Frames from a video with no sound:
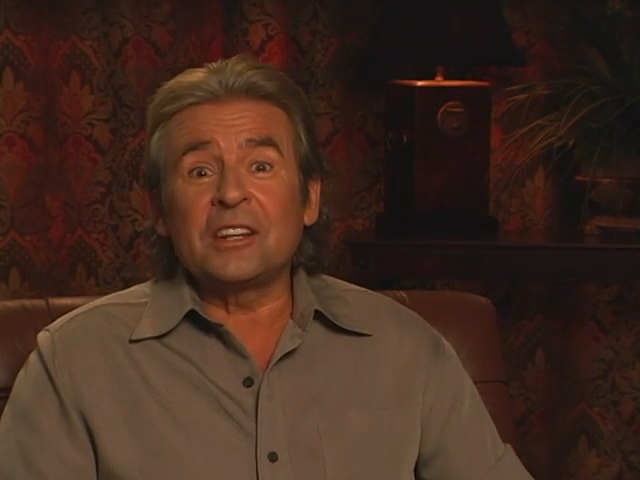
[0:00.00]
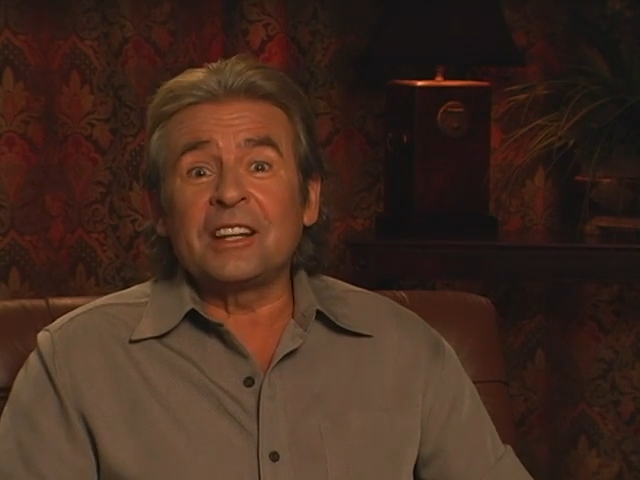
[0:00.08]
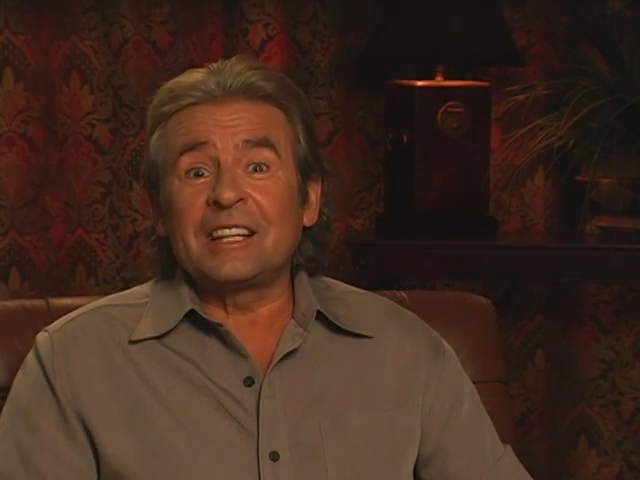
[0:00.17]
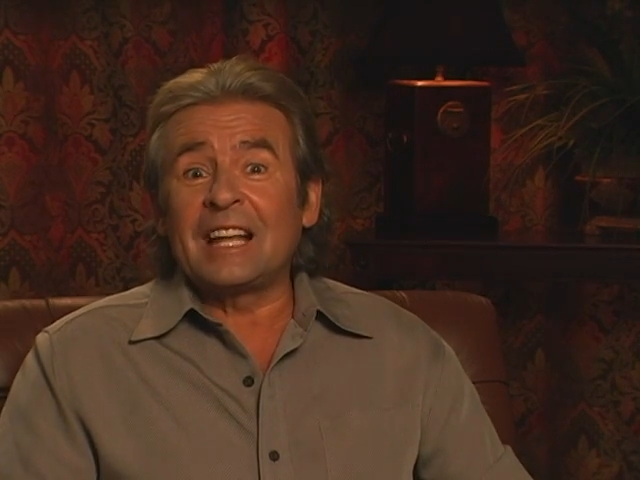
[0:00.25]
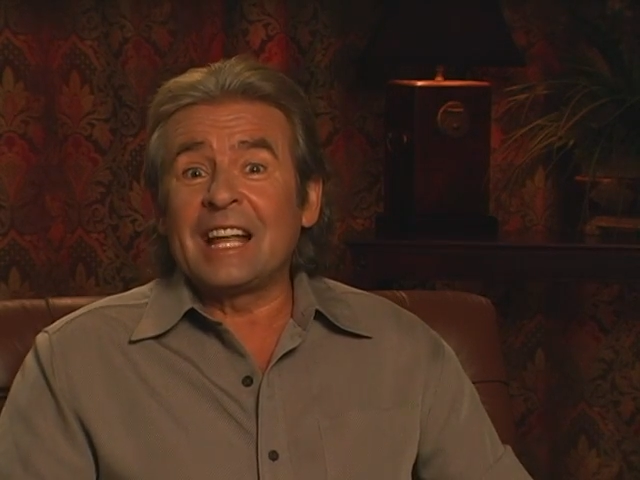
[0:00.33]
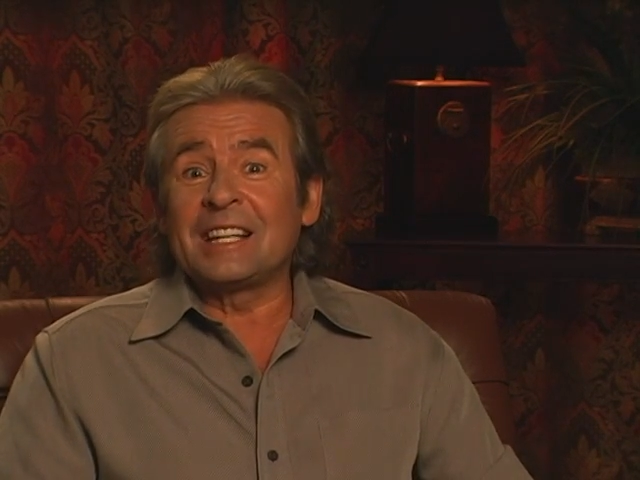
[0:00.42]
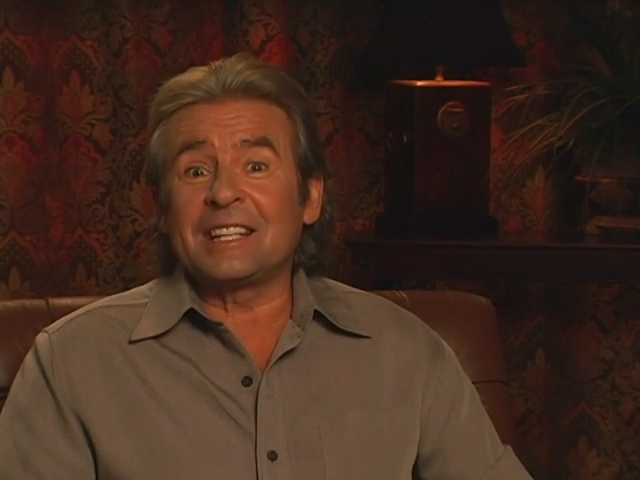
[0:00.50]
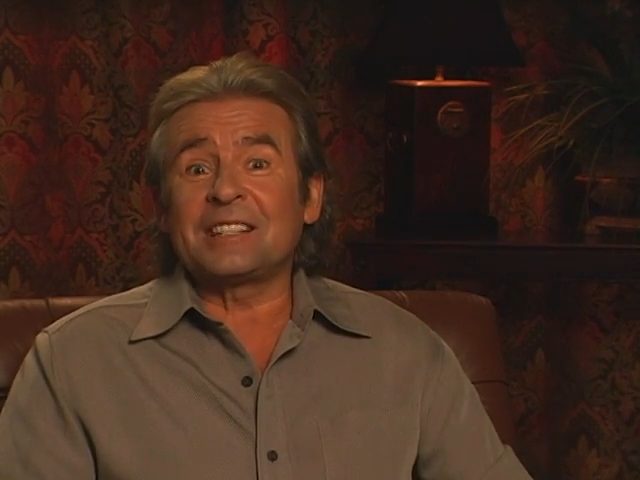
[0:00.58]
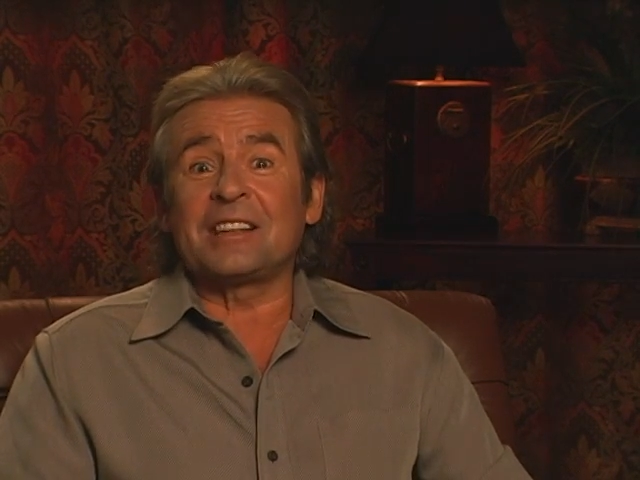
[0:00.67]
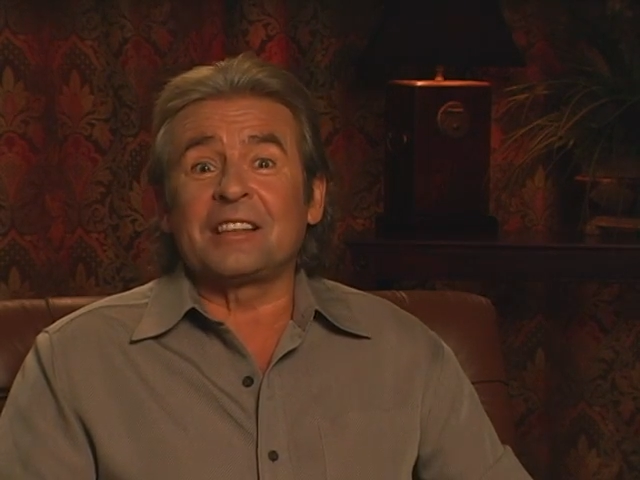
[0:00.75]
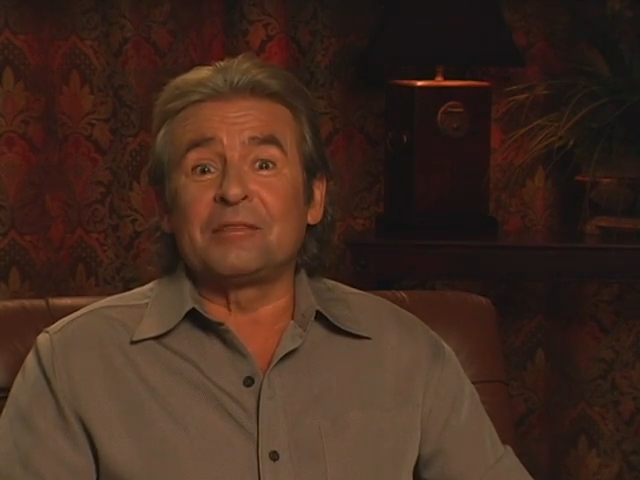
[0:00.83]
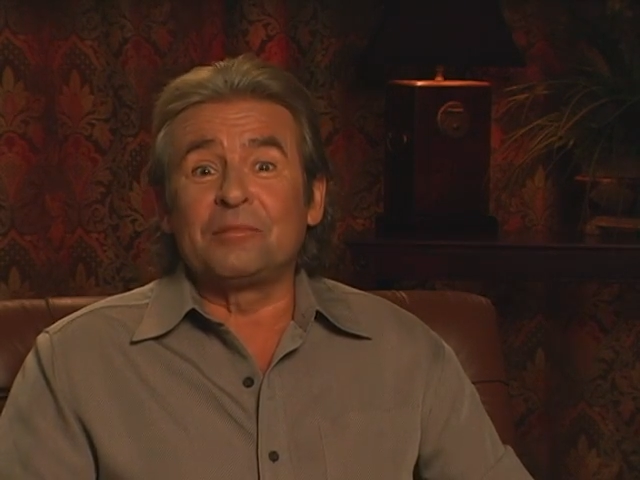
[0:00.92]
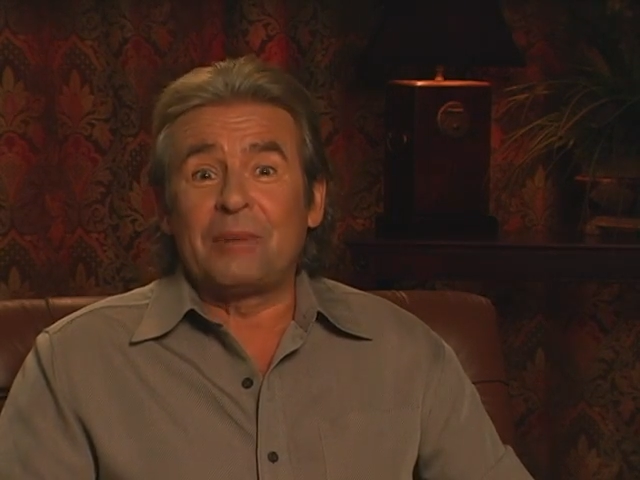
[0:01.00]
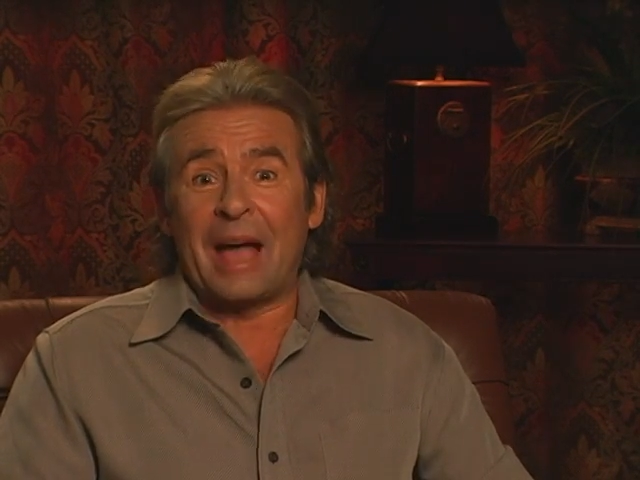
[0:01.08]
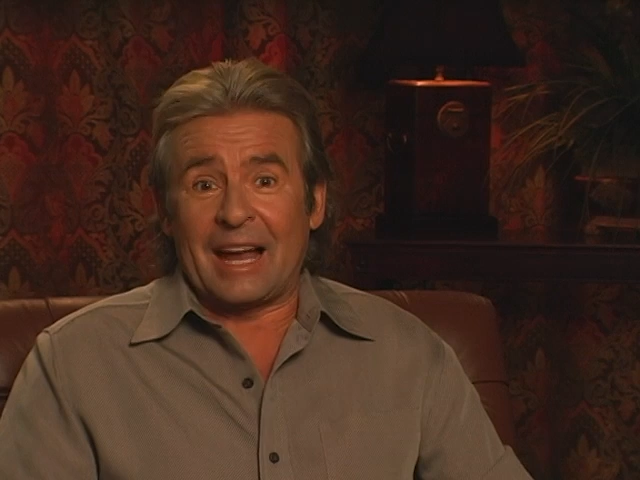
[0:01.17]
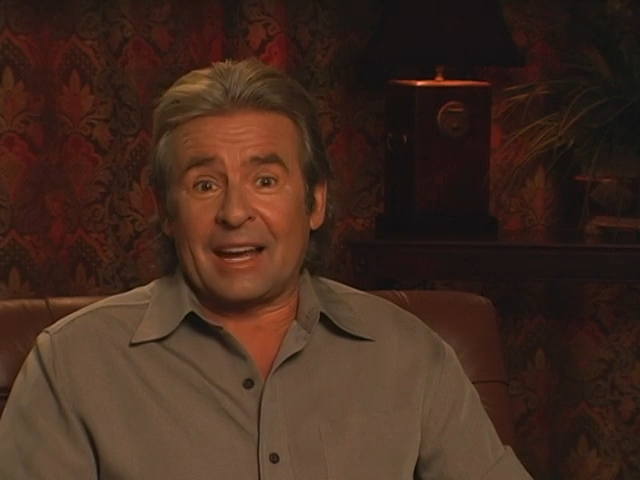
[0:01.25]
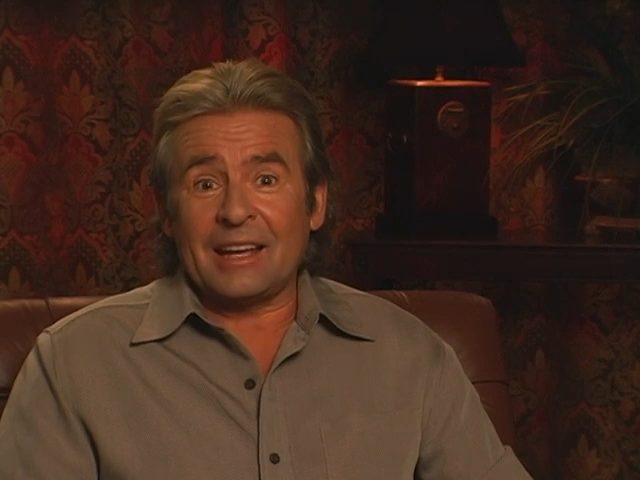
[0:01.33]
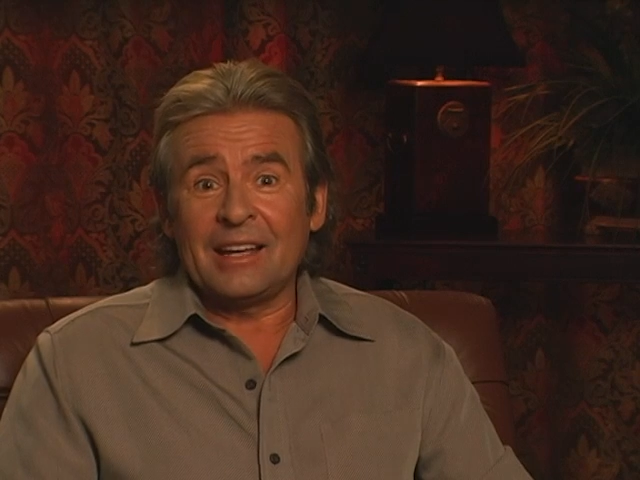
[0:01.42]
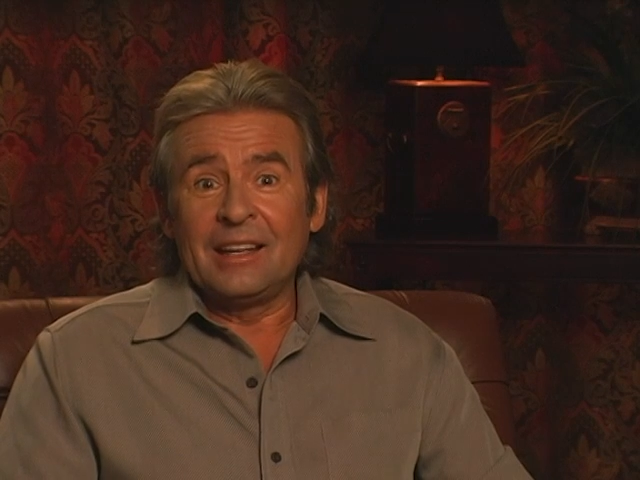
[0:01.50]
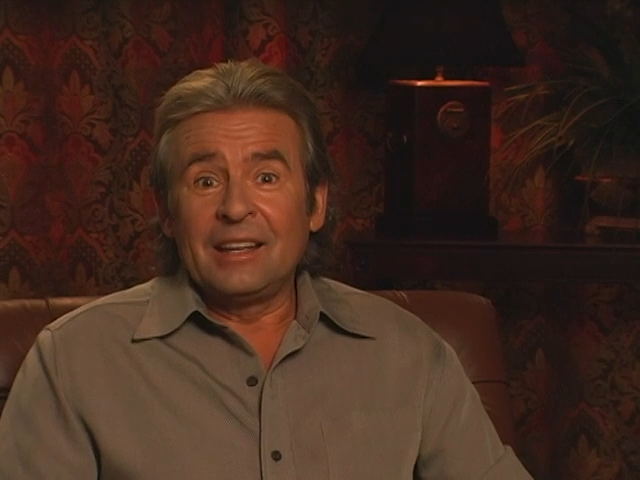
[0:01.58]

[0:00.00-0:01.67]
at Atlantic Southern Bank